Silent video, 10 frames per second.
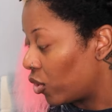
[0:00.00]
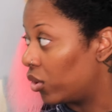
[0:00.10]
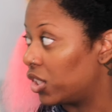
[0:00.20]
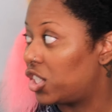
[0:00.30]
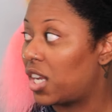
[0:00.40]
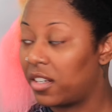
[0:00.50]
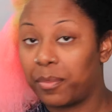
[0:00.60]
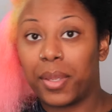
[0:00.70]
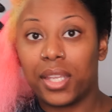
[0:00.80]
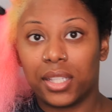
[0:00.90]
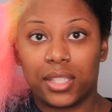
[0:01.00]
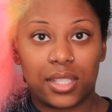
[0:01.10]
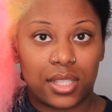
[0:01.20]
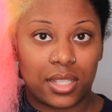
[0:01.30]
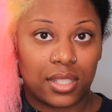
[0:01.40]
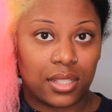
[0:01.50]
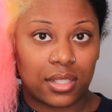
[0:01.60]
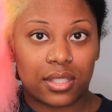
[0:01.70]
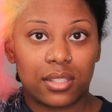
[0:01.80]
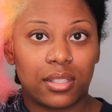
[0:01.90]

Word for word: on the shade of pink that this is.